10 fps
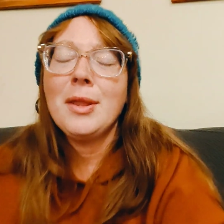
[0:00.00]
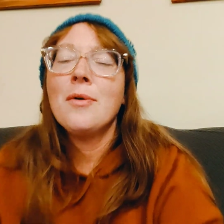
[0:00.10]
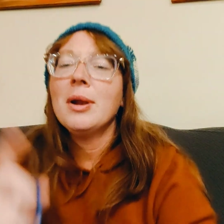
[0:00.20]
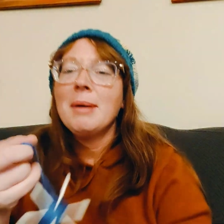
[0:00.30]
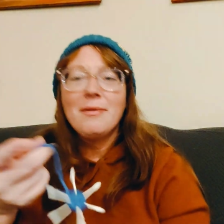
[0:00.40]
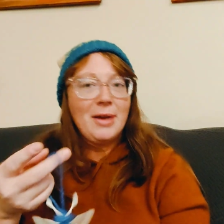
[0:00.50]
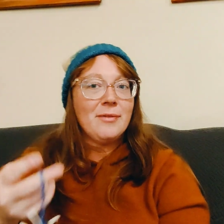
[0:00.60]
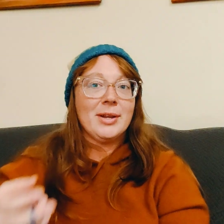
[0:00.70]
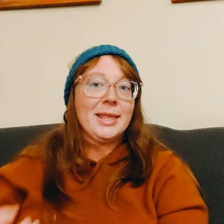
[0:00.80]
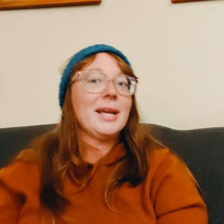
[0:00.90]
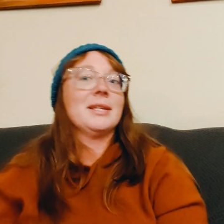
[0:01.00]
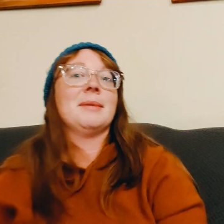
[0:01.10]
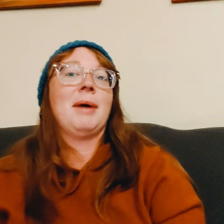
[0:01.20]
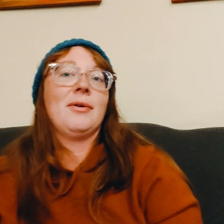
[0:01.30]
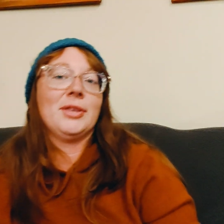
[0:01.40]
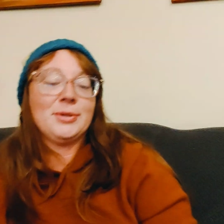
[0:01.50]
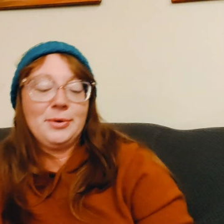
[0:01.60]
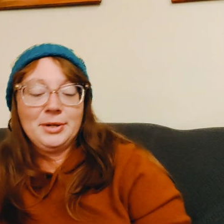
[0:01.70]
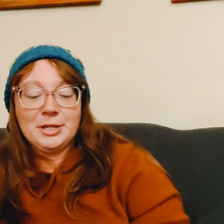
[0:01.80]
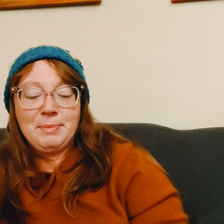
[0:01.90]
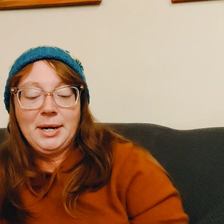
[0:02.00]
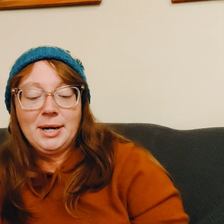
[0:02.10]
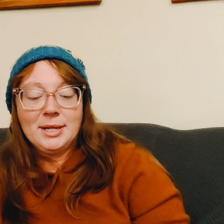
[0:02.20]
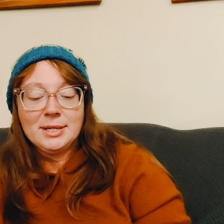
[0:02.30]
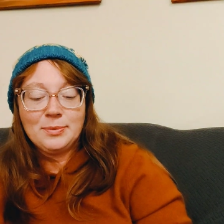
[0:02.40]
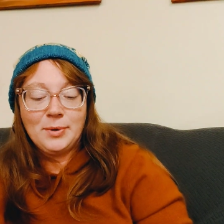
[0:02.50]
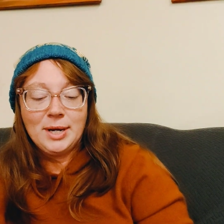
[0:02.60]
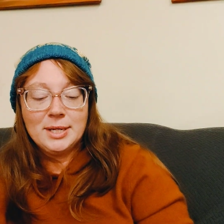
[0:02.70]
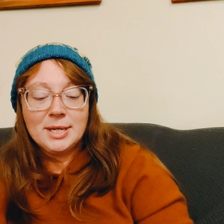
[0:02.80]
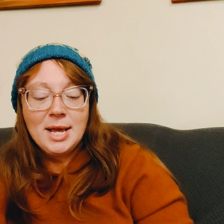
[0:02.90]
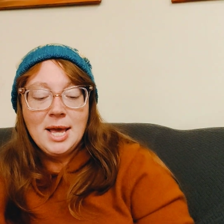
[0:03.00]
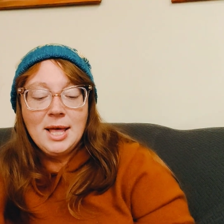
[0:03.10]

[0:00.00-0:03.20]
One of my favorite things about this whole experience was